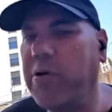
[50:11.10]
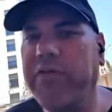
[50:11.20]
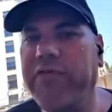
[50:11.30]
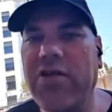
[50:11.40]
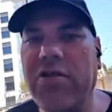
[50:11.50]

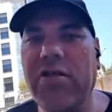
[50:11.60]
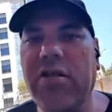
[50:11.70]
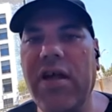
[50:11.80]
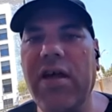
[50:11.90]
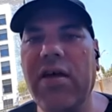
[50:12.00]

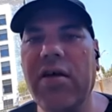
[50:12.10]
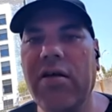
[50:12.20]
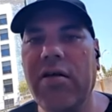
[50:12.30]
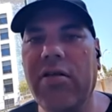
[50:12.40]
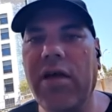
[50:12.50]
proficiency
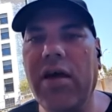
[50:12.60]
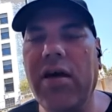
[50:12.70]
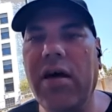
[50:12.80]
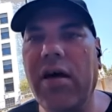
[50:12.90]
like